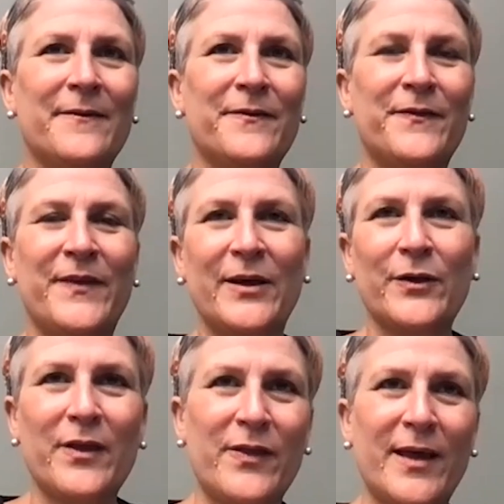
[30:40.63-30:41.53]

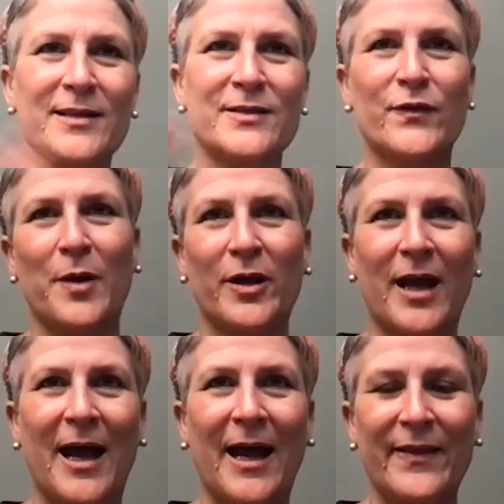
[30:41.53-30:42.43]
feel the things from on
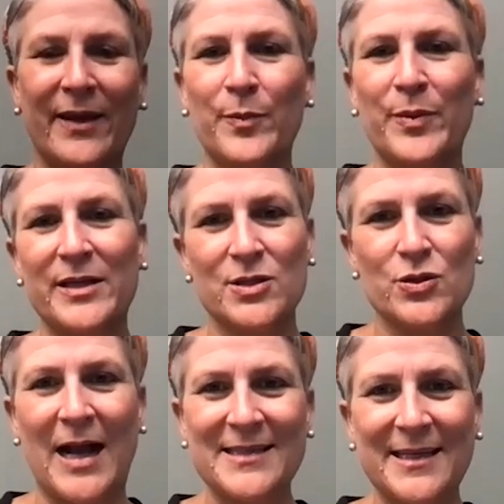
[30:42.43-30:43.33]
high that could be
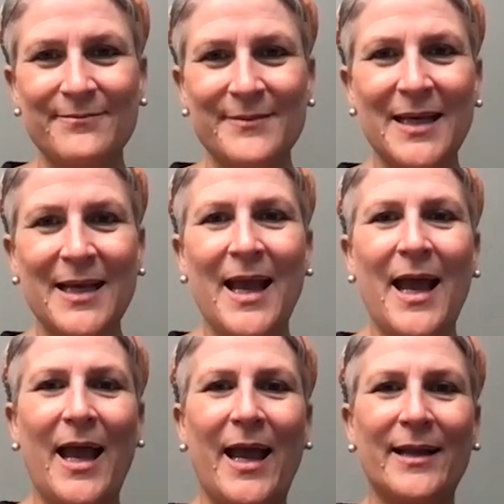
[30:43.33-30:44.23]
distracting
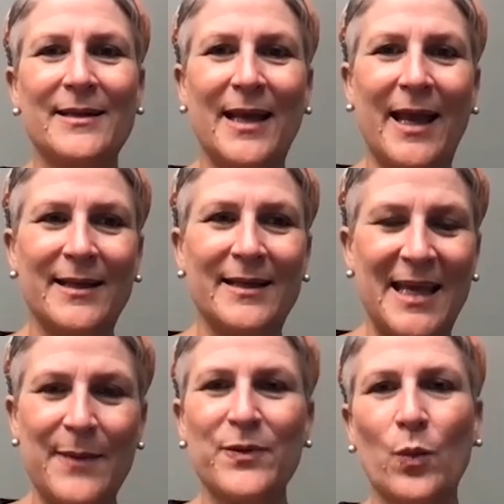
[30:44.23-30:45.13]
and
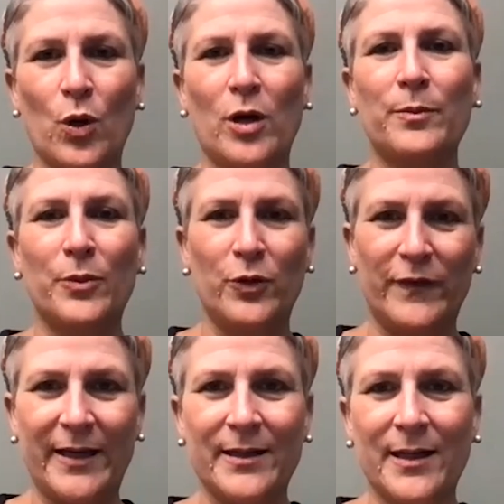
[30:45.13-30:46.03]
keep the work
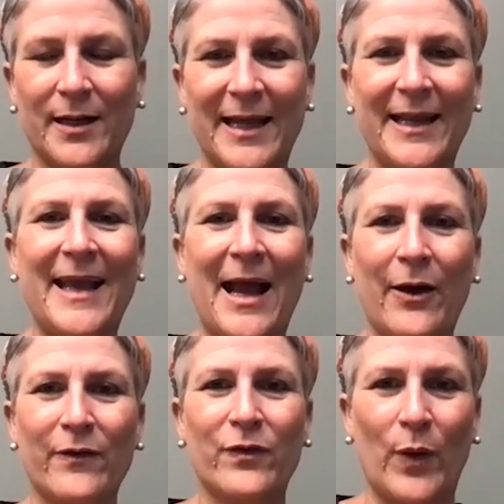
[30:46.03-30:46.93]
moving, getting
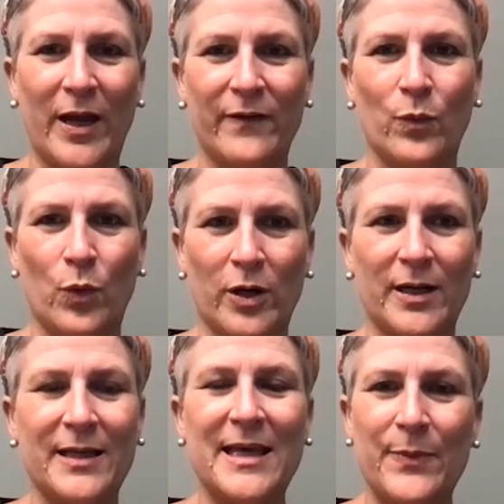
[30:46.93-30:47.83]
out of the way of the
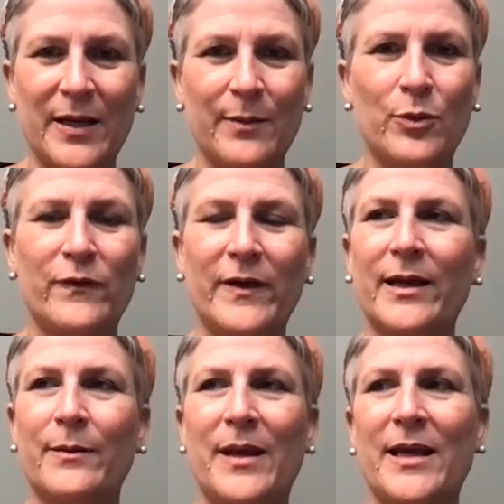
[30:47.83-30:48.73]
work, keeping it
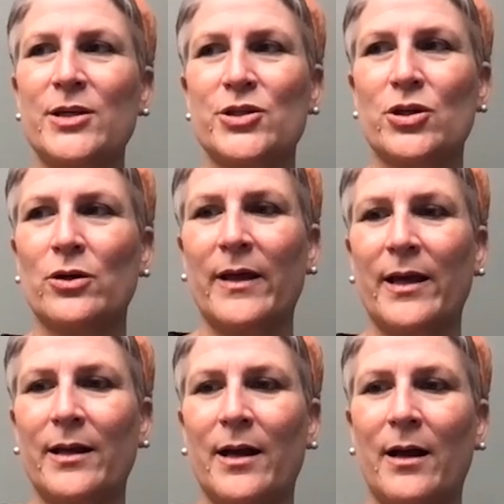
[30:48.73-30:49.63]
moving and making sure
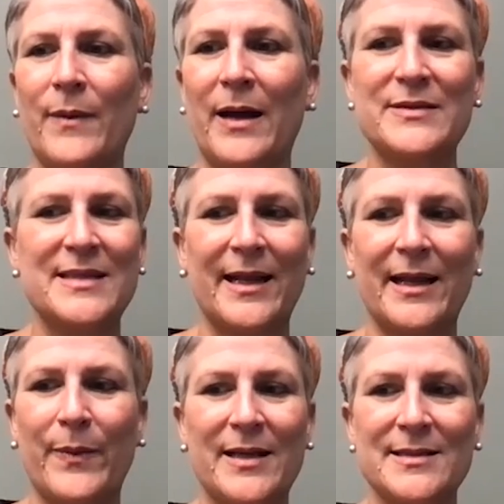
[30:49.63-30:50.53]
that I'm
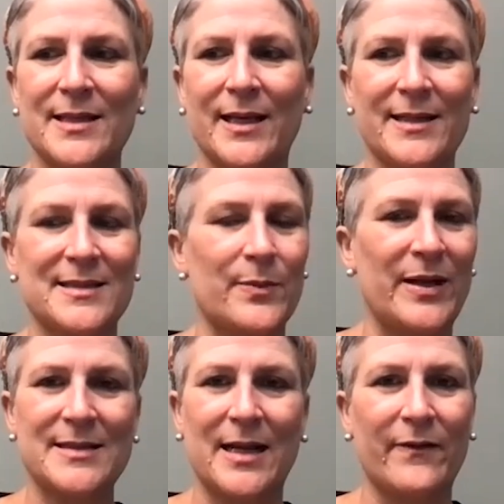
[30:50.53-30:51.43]
setting a pace that gets the
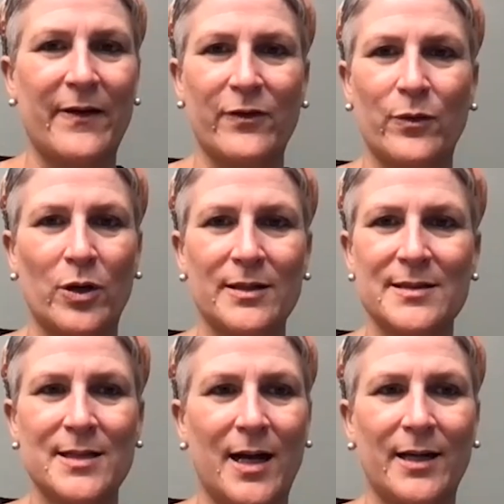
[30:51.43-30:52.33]
best out of everyone.
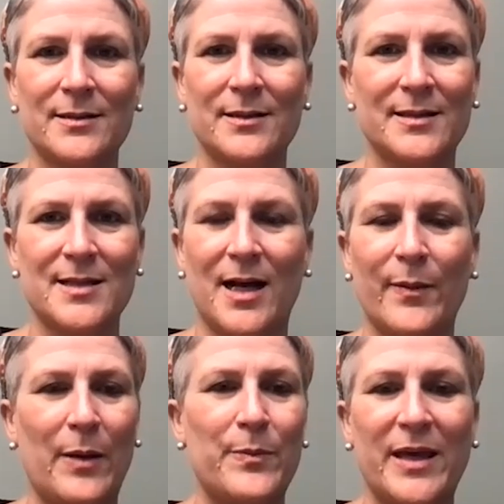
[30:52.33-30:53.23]
It's not
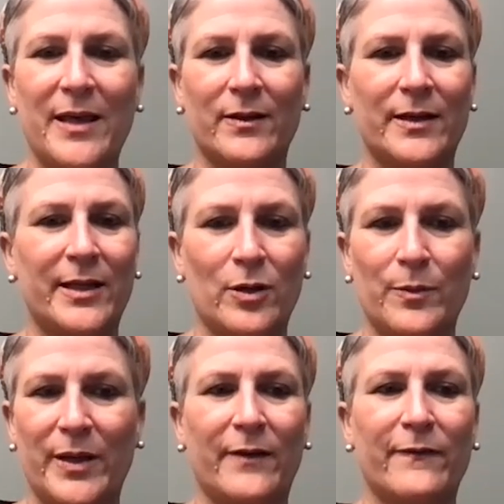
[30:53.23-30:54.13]
about being the leader
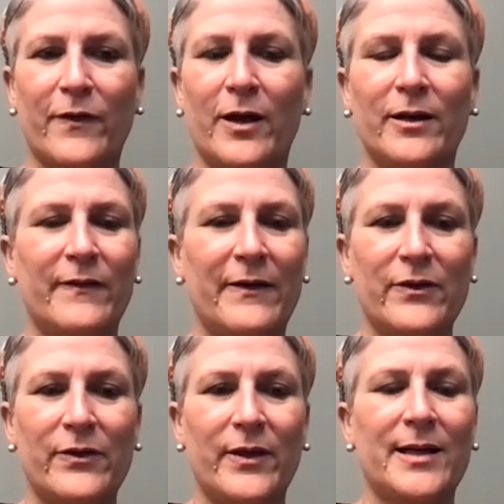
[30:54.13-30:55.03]
and being in front of
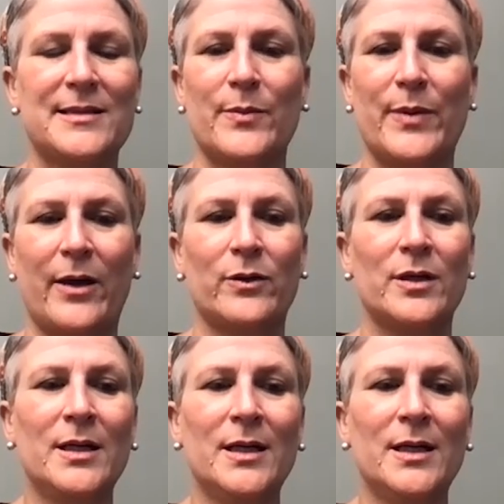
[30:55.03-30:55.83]
everything. It's about,